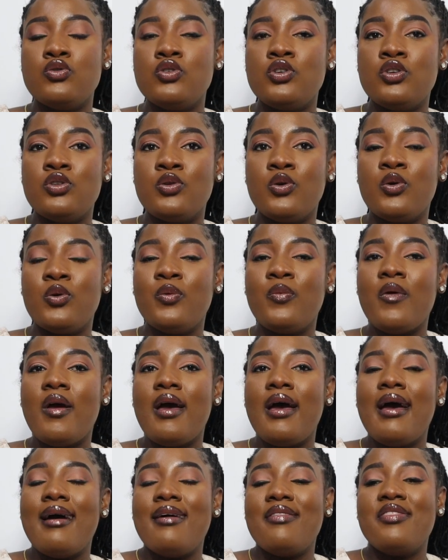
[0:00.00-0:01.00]
you know,
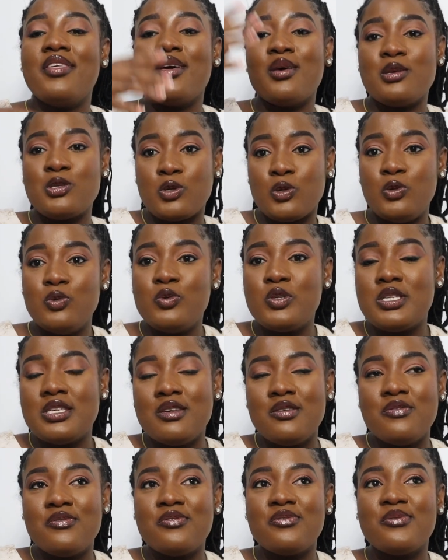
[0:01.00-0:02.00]
the
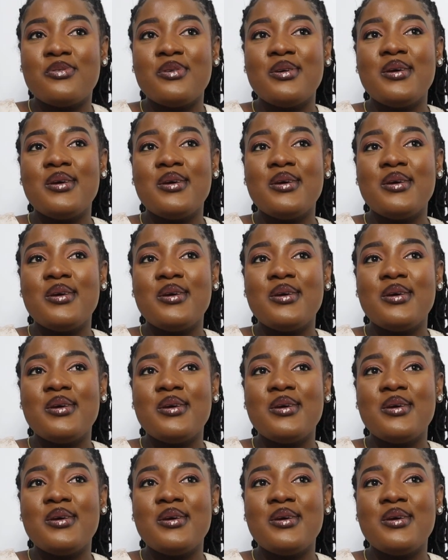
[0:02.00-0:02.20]
exclusive